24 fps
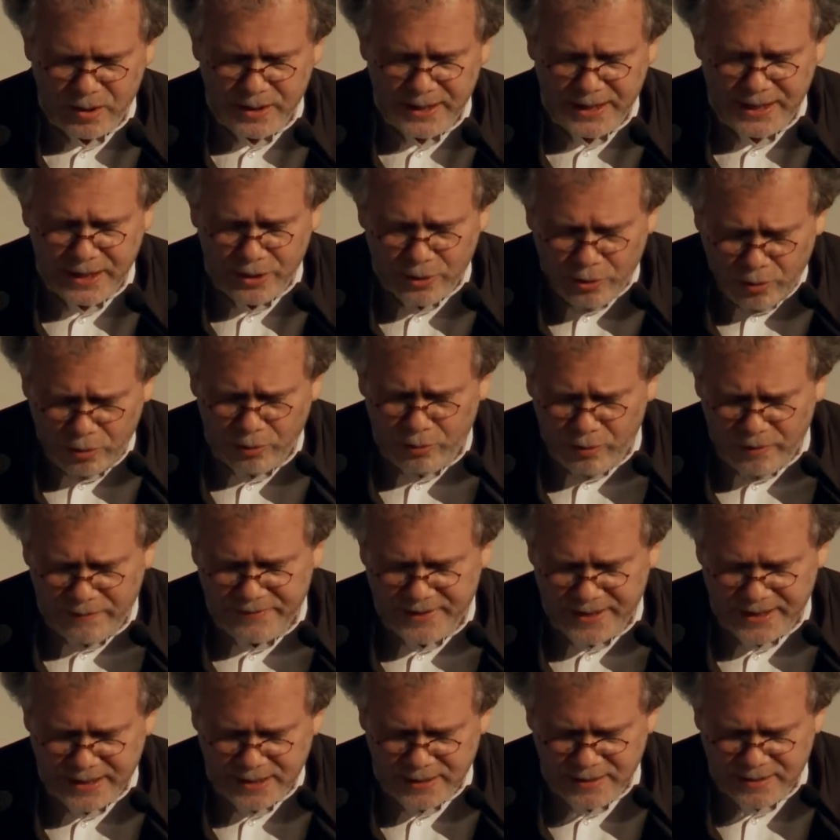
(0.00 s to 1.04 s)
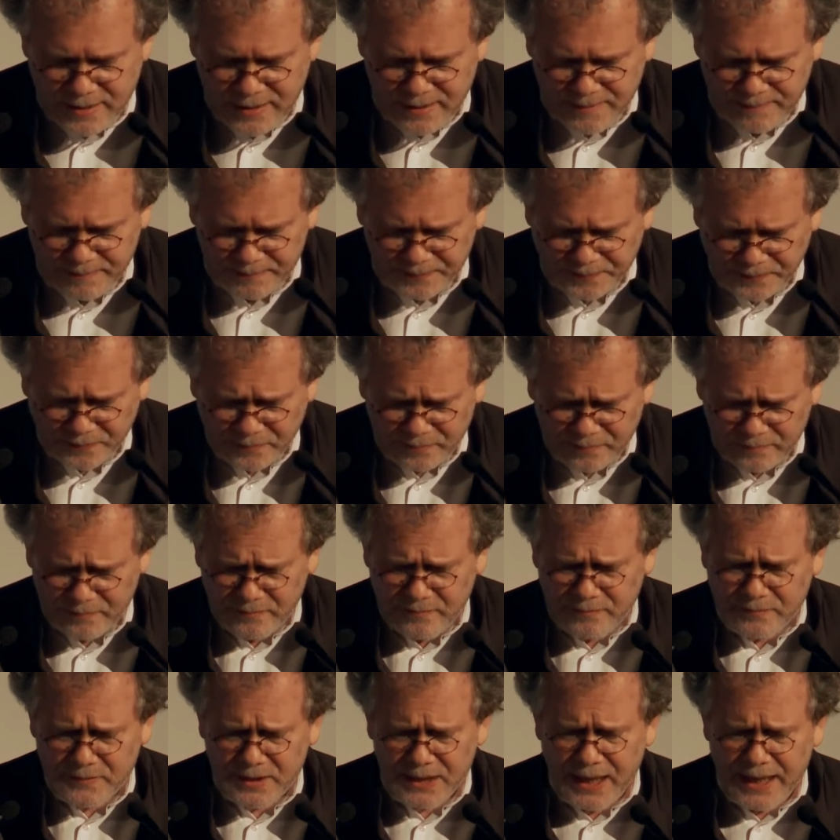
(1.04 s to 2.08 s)
In all of this,
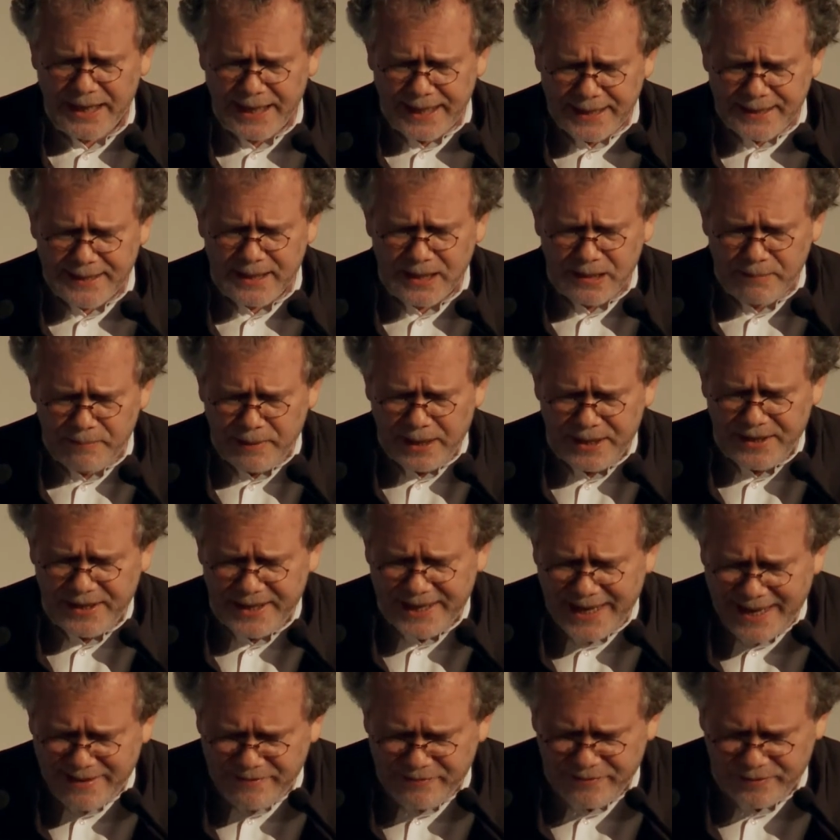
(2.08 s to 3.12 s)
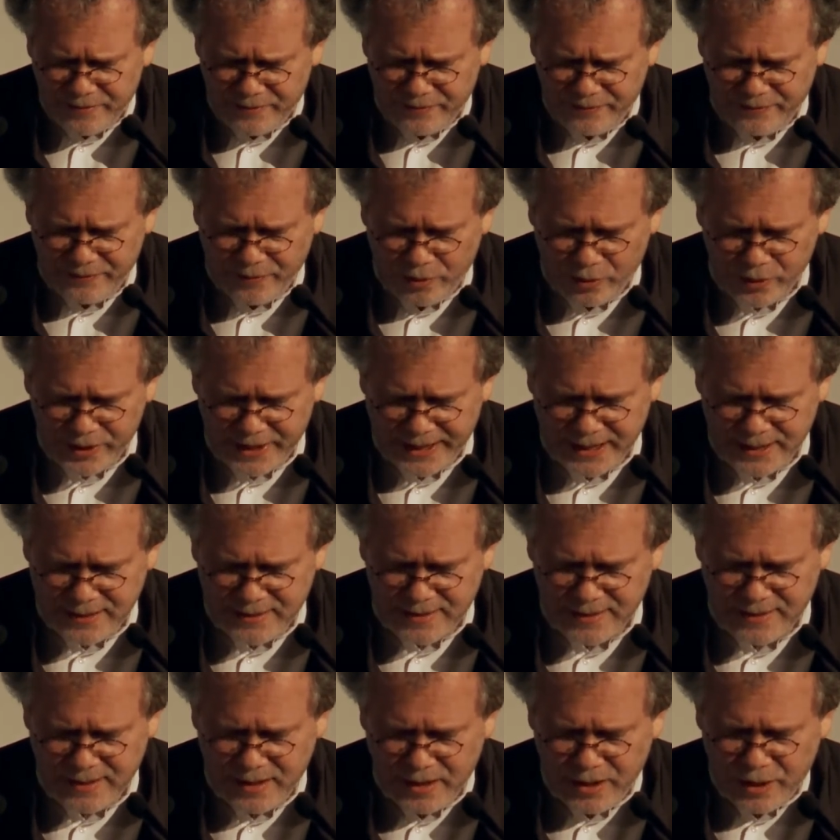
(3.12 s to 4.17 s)
Edelman never
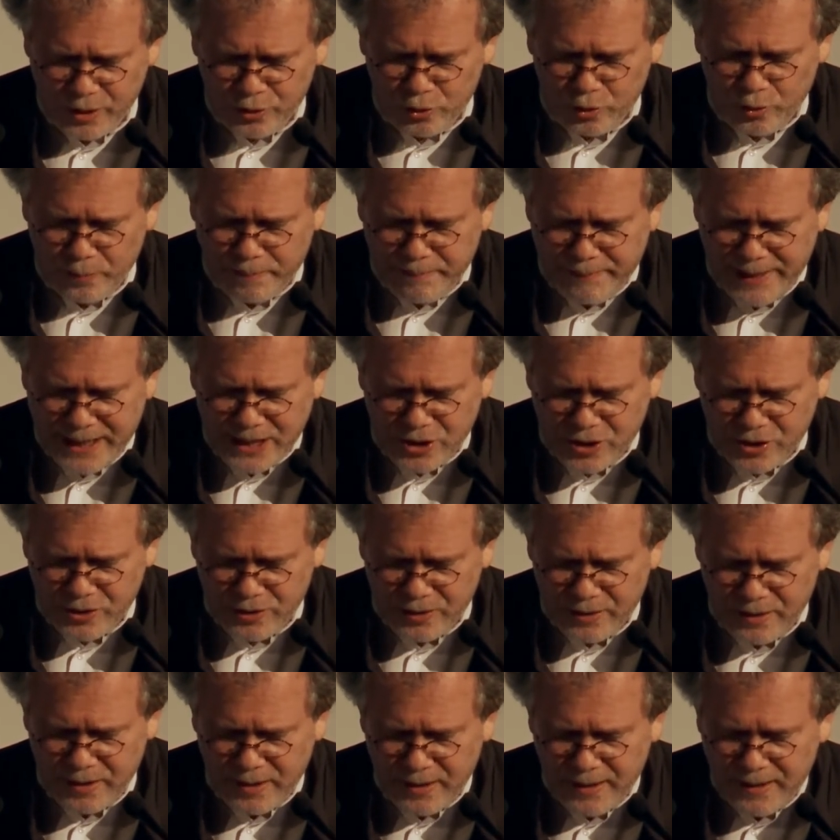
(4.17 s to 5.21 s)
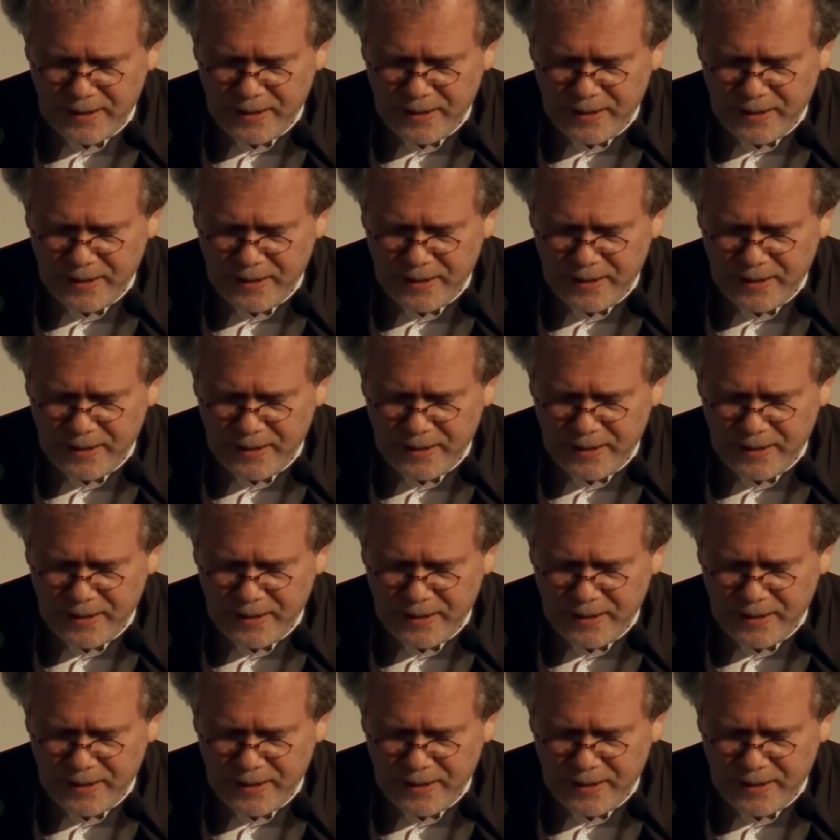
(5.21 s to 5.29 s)
forgets to mention